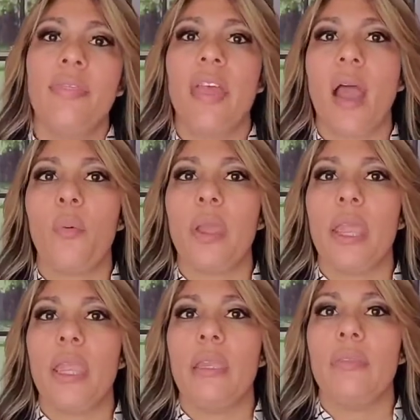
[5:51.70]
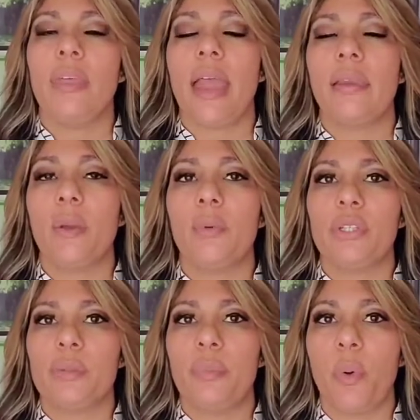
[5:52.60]
That way, that number
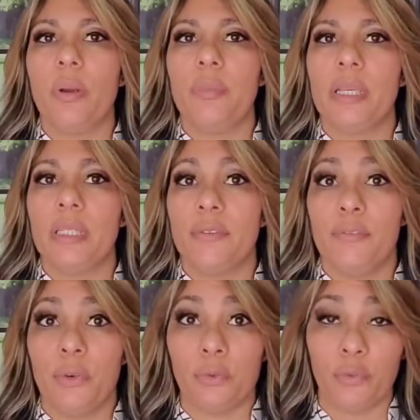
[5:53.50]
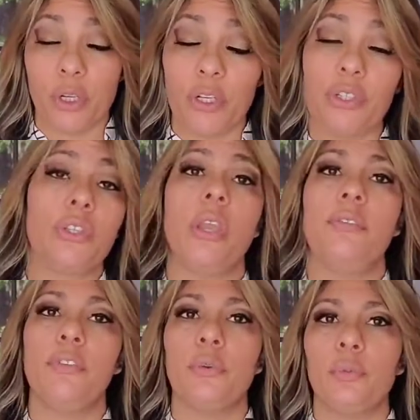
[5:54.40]
is important because if you real
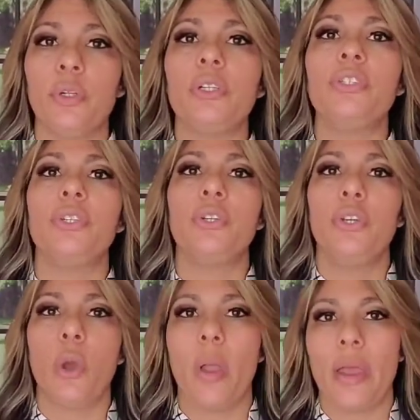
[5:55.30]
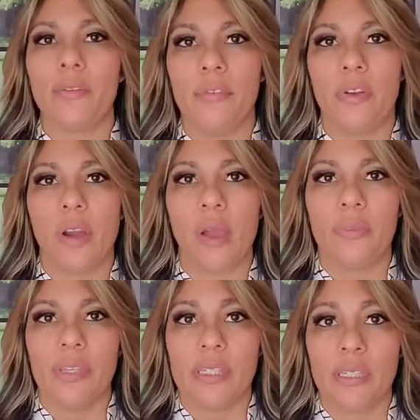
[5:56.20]
if your realtor know how to figure
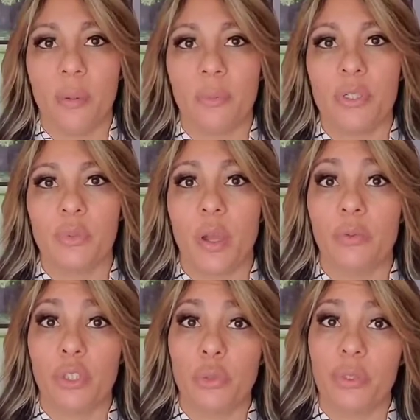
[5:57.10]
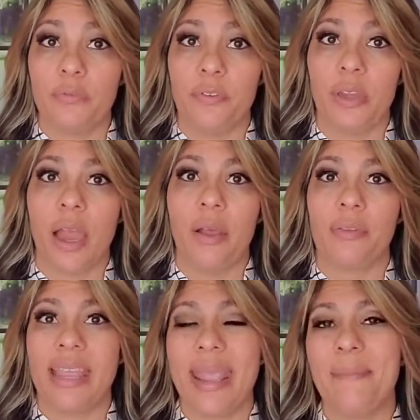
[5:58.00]
out these numbers while choosing for the
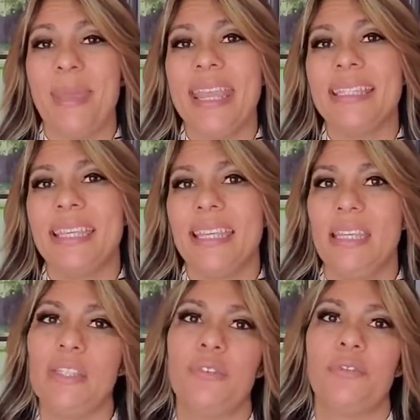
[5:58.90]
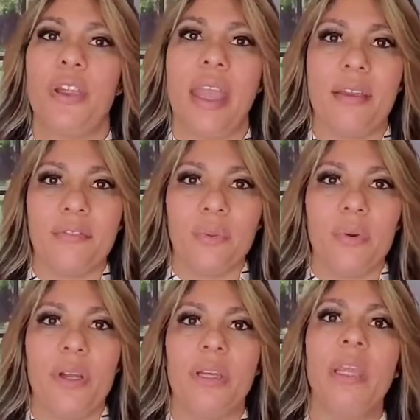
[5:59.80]
house, it makes it easier for
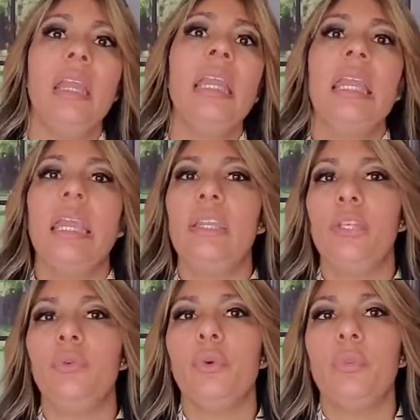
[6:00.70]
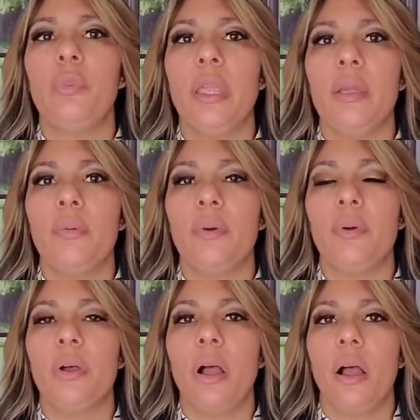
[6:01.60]
everyone, and you will it will